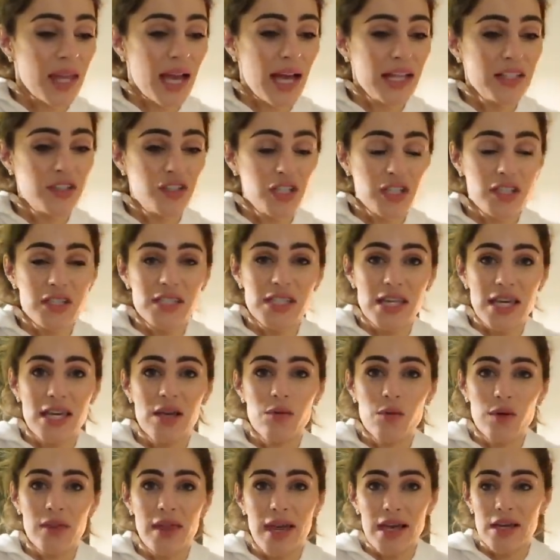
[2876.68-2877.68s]
and just
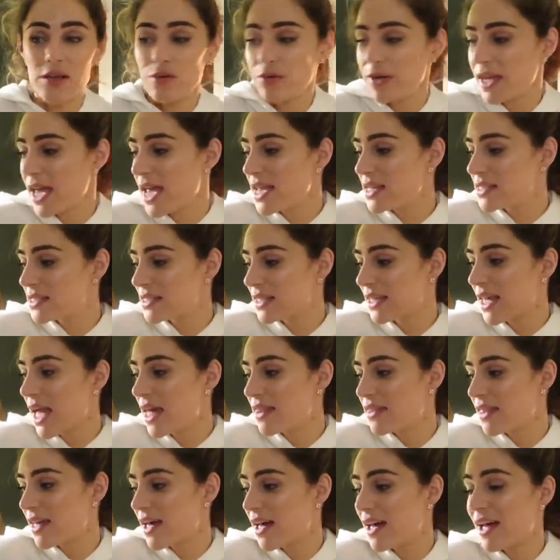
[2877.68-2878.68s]
seeing what they create
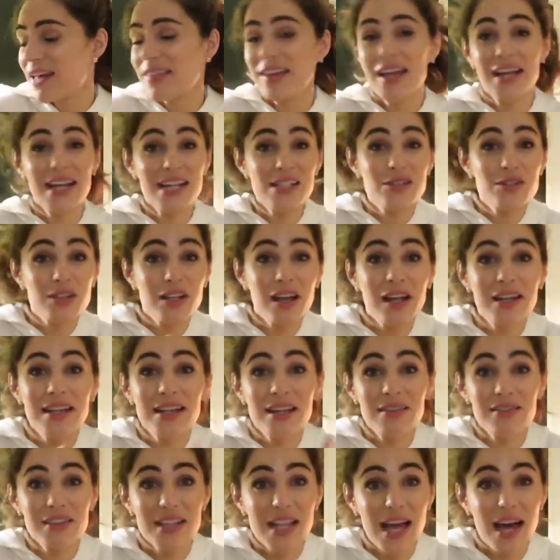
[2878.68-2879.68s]
together, and they literally like
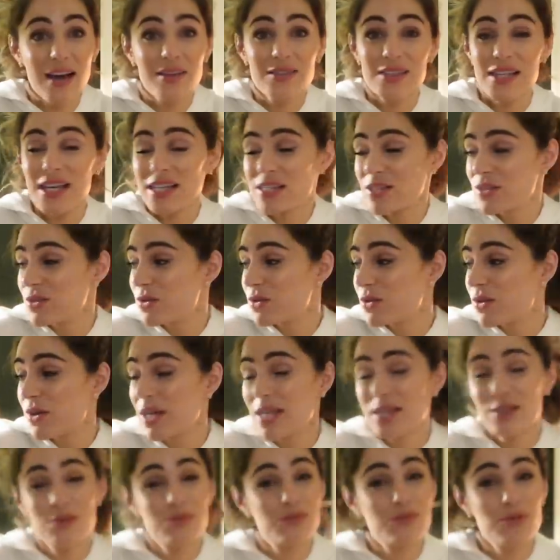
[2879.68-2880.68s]
live in the house next door.
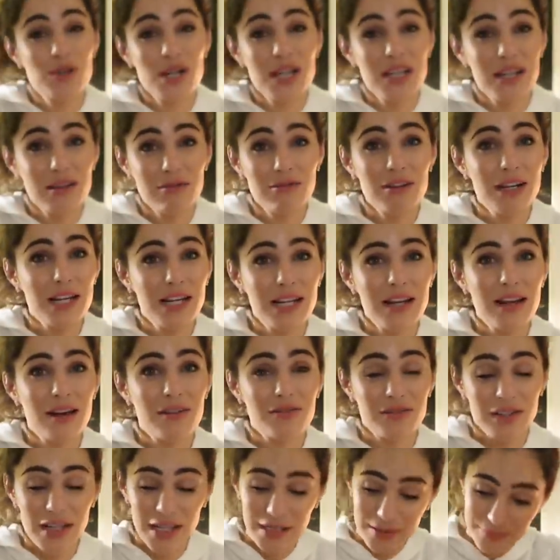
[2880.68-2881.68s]
It's really, really
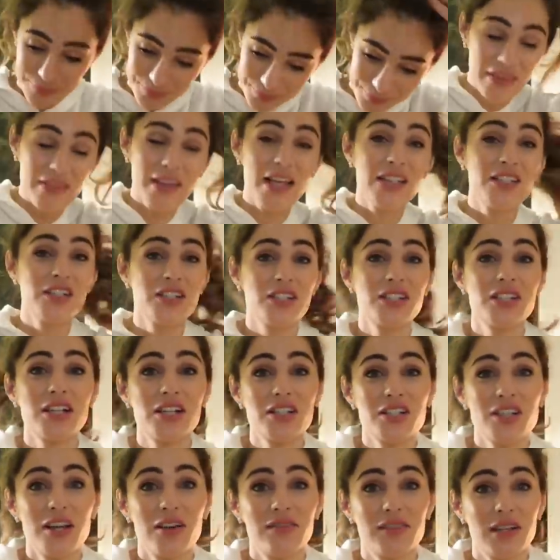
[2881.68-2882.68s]
lovely, and they're just
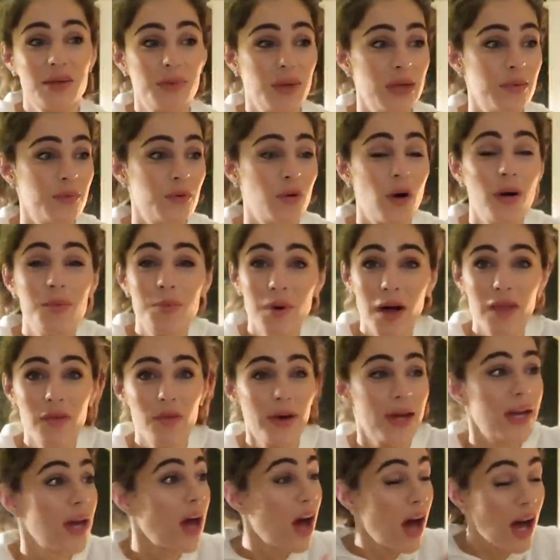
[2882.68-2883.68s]
such lovely people. And by the
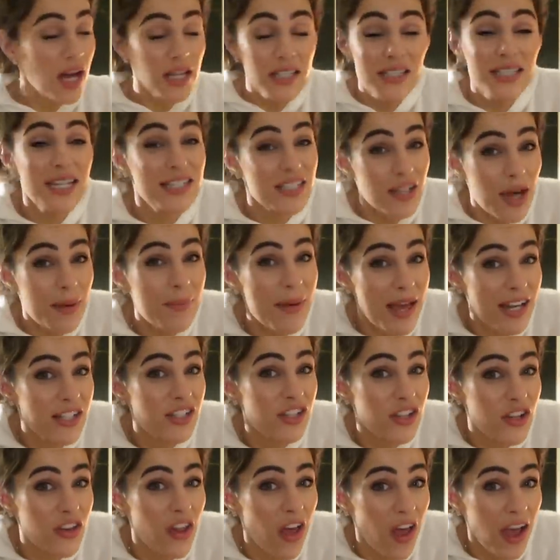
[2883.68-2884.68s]
way, did I
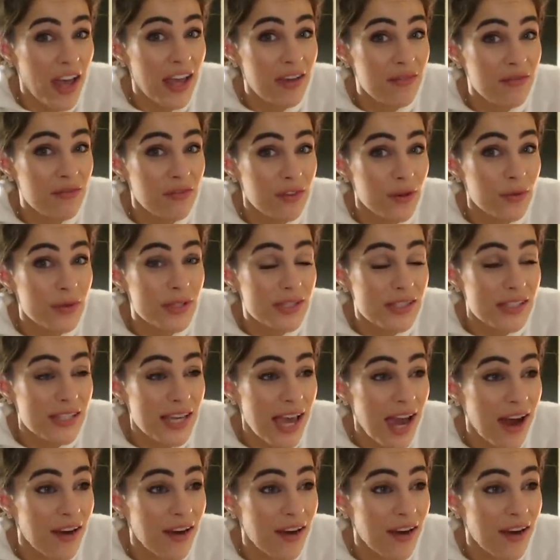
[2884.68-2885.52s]
mention that I influenced